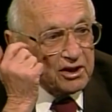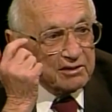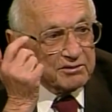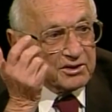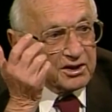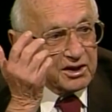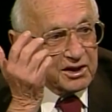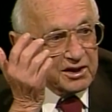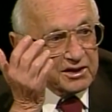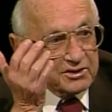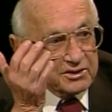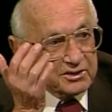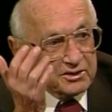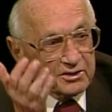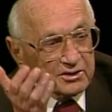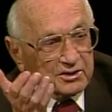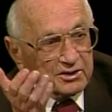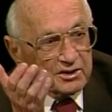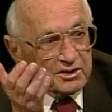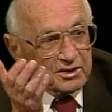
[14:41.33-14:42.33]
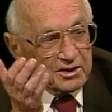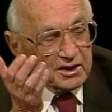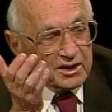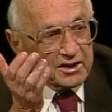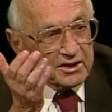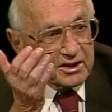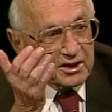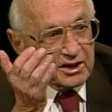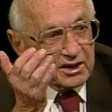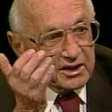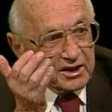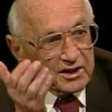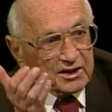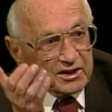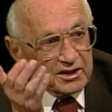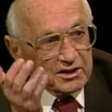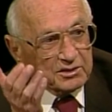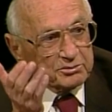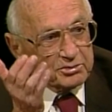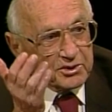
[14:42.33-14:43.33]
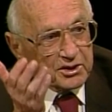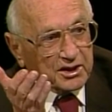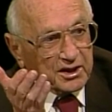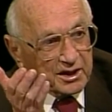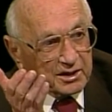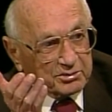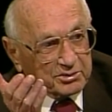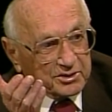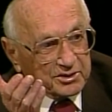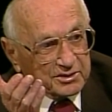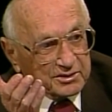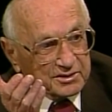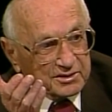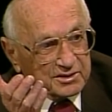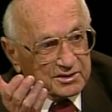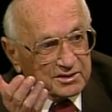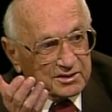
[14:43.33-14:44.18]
have the income per capita